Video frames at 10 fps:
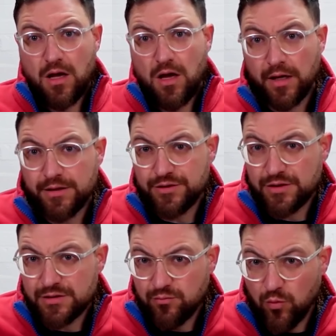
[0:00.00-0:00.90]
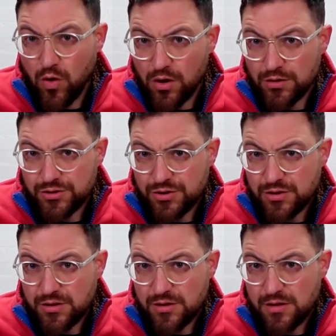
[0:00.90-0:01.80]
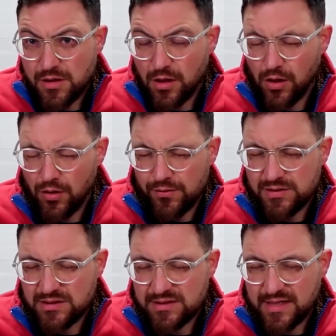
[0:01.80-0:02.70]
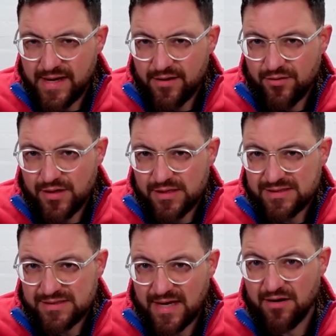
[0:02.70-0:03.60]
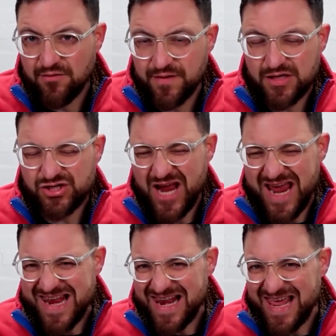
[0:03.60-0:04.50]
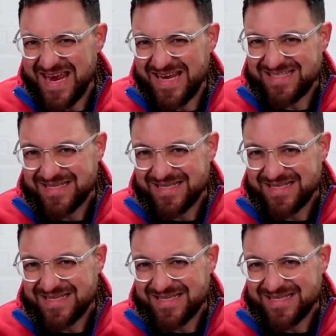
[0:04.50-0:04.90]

I just watched Luton Town salvage a late